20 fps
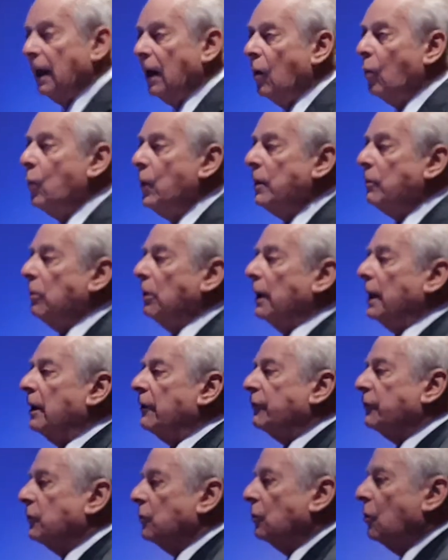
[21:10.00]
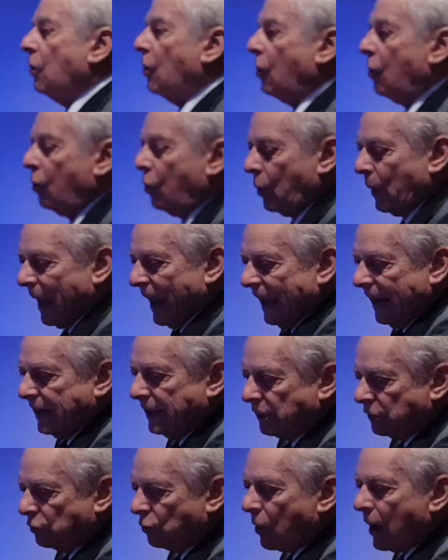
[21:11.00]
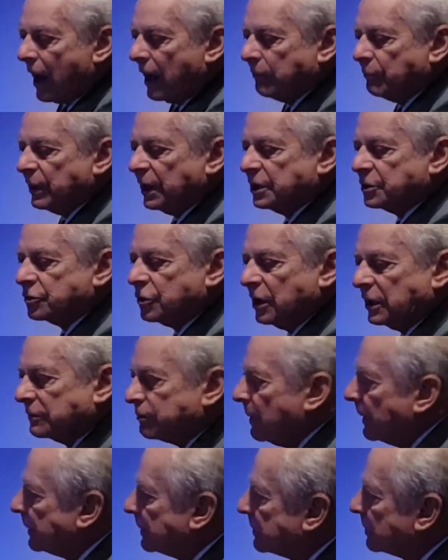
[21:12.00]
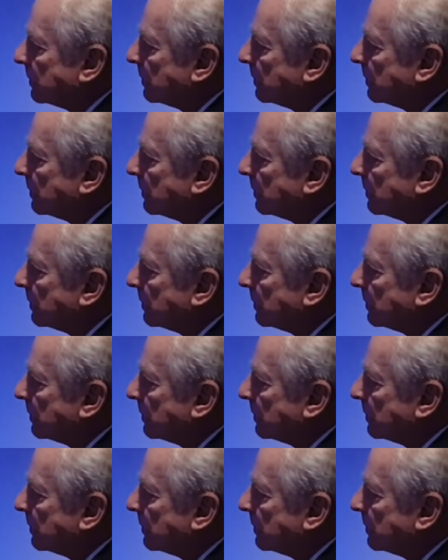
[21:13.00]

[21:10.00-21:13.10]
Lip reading: We will have to go into hybrid treatment.